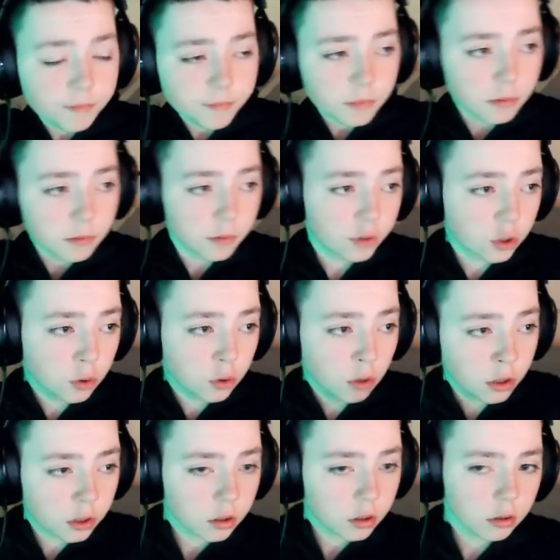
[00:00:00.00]
We've scored,
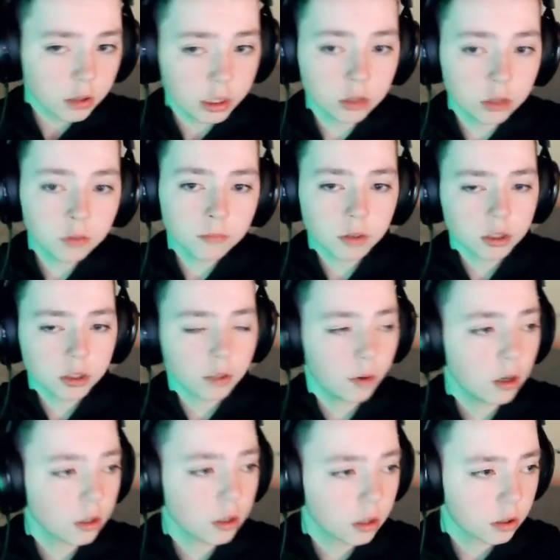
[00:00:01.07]
so there you go, must have worked.
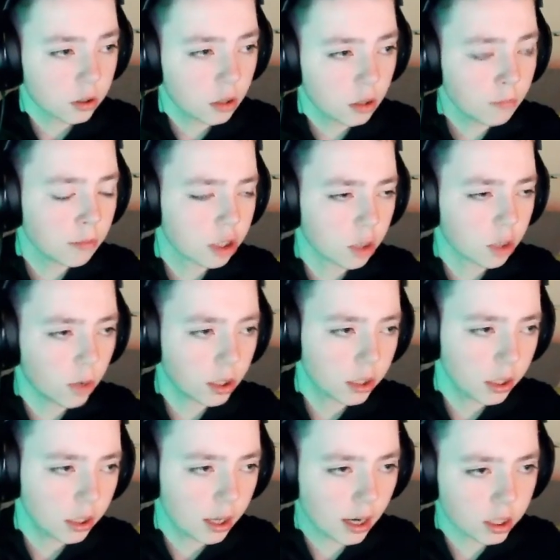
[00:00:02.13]
Something must have worked at the
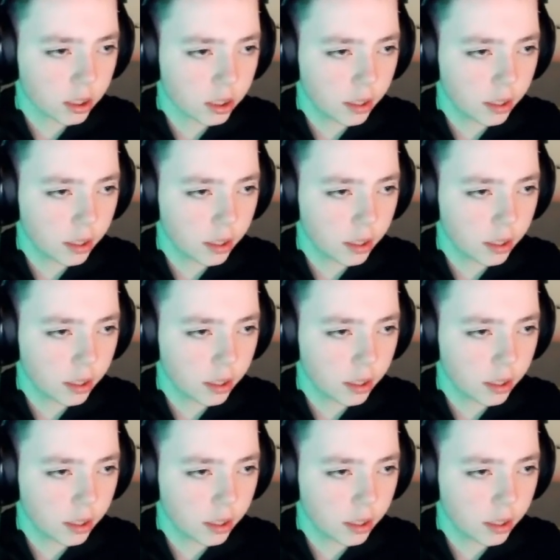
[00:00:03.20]
half time.